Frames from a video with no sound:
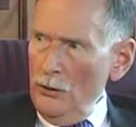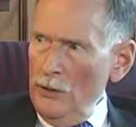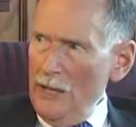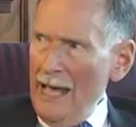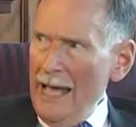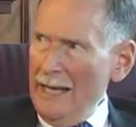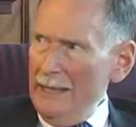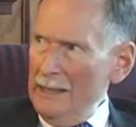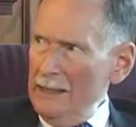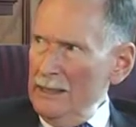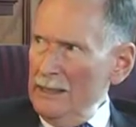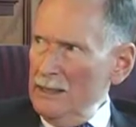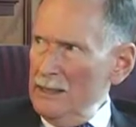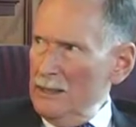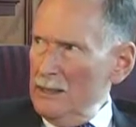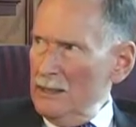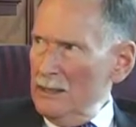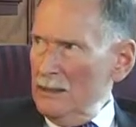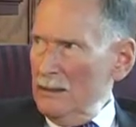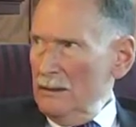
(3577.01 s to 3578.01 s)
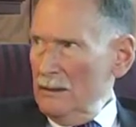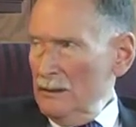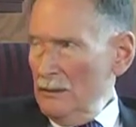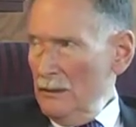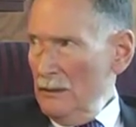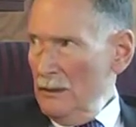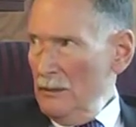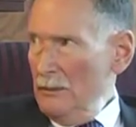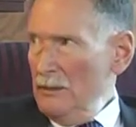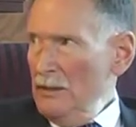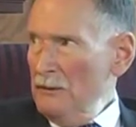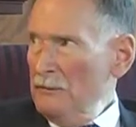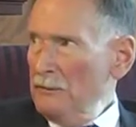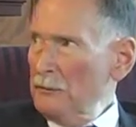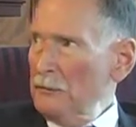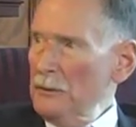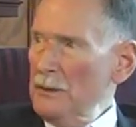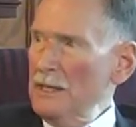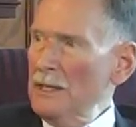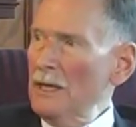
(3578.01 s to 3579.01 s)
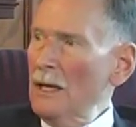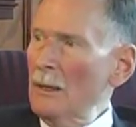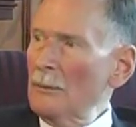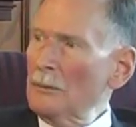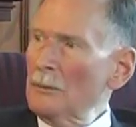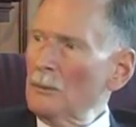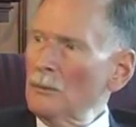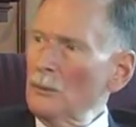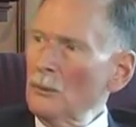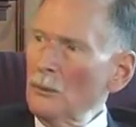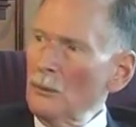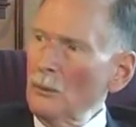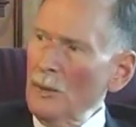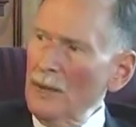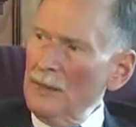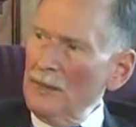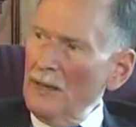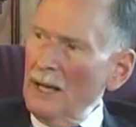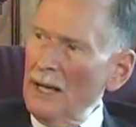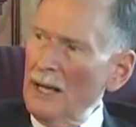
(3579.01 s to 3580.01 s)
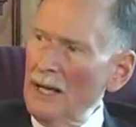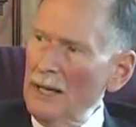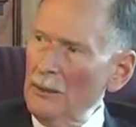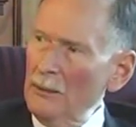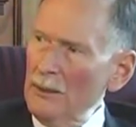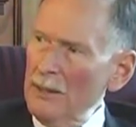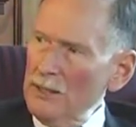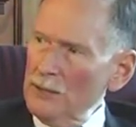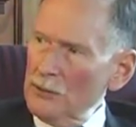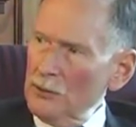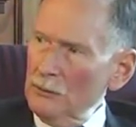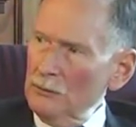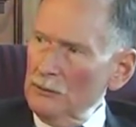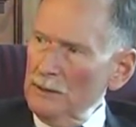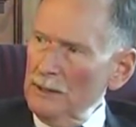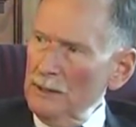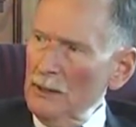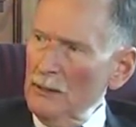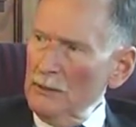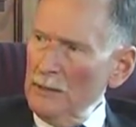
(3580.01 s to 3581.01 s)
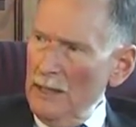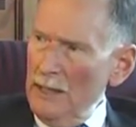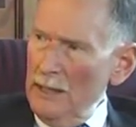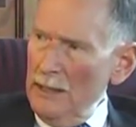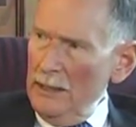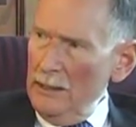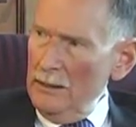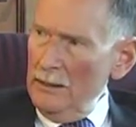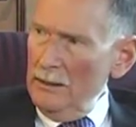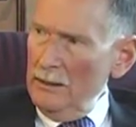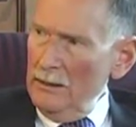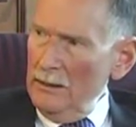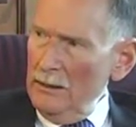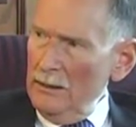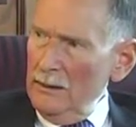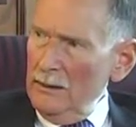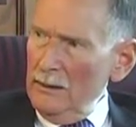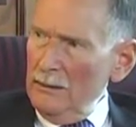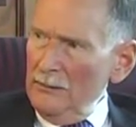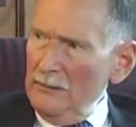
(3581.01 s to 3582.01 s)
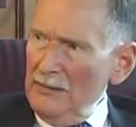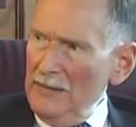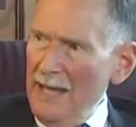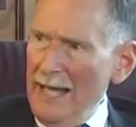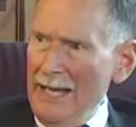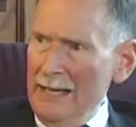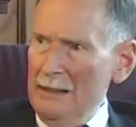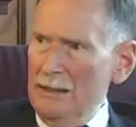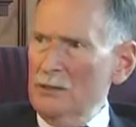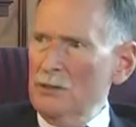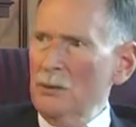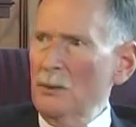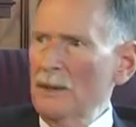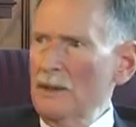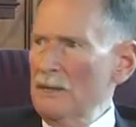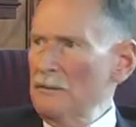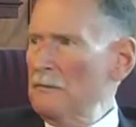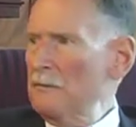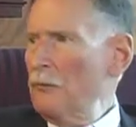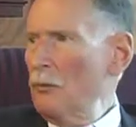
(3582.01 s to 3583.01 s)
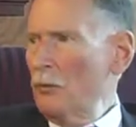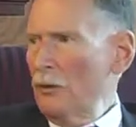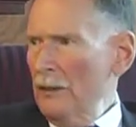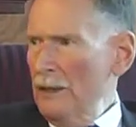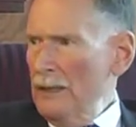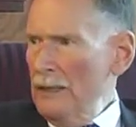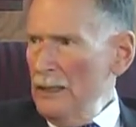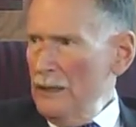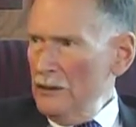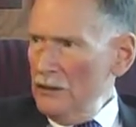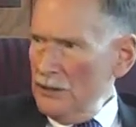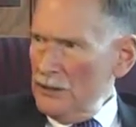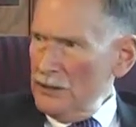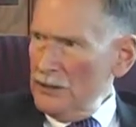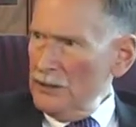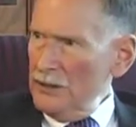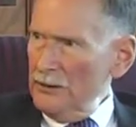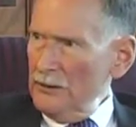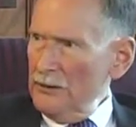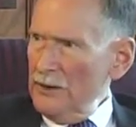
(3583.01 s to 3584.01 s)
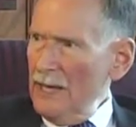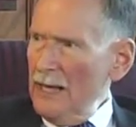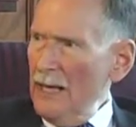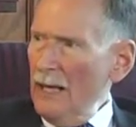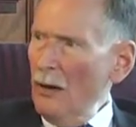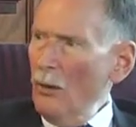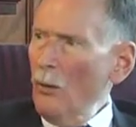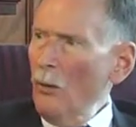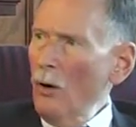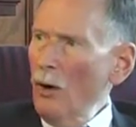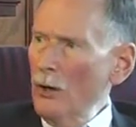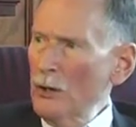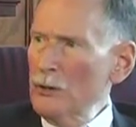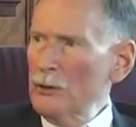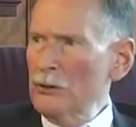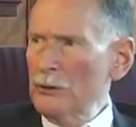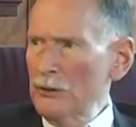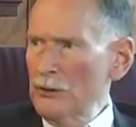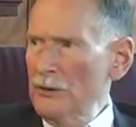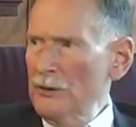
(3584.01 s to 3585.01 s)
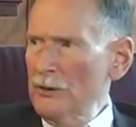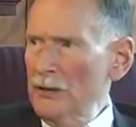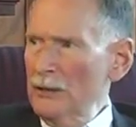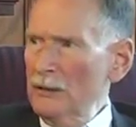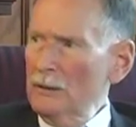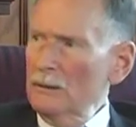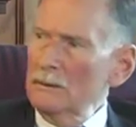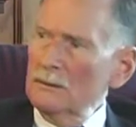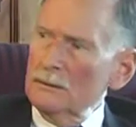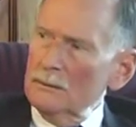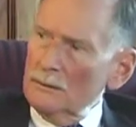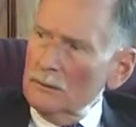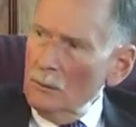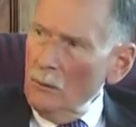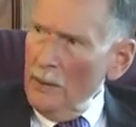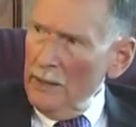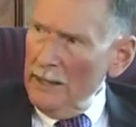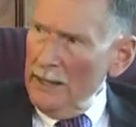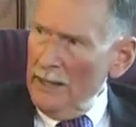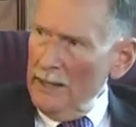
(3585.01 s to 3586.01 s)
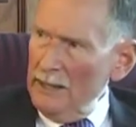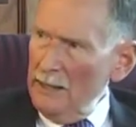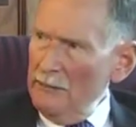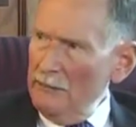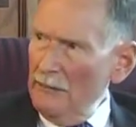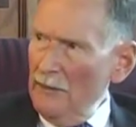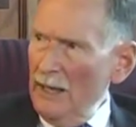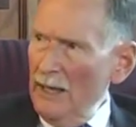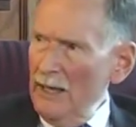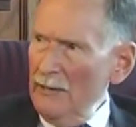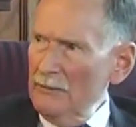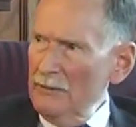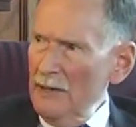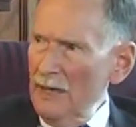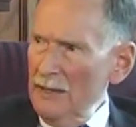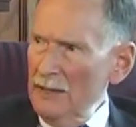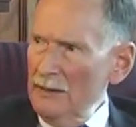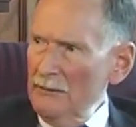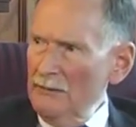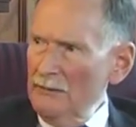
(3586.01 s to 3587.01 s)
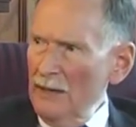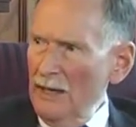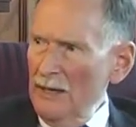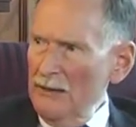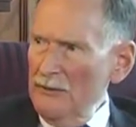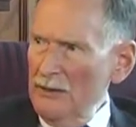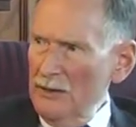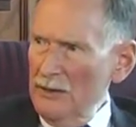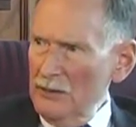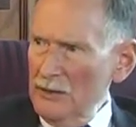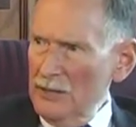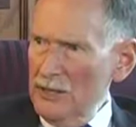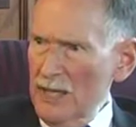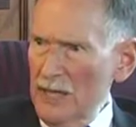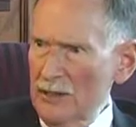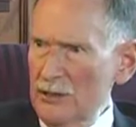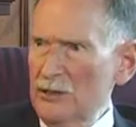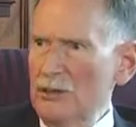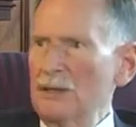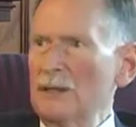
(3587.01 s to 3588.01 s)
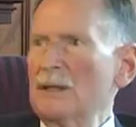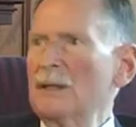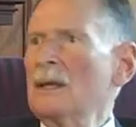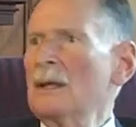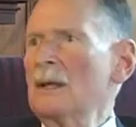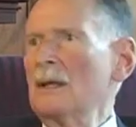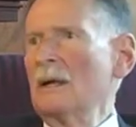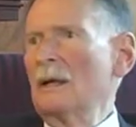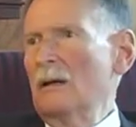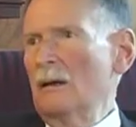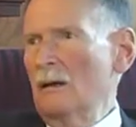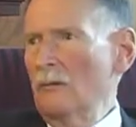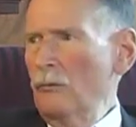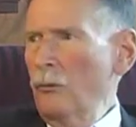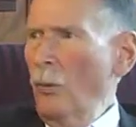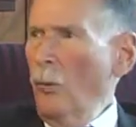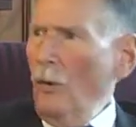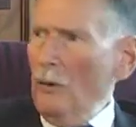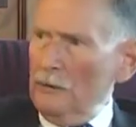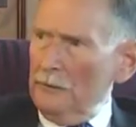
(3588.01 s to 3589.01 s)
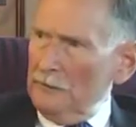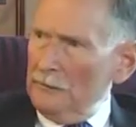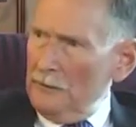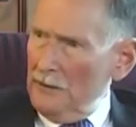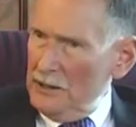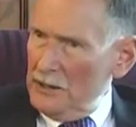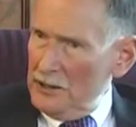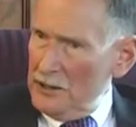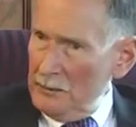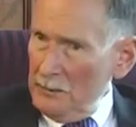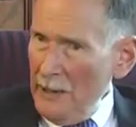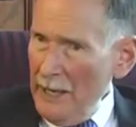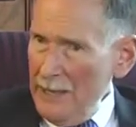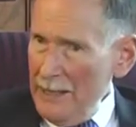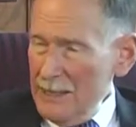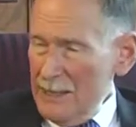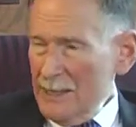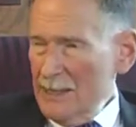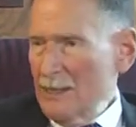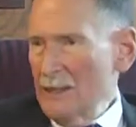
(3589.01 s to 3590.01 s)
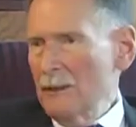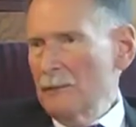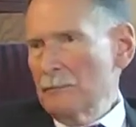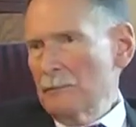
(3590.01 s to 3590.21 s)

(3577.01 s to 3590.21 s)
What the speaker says: that is going to be freed up when the highways are relocated. That 24 acres that are now under the 195-95 intersection of waterfront space.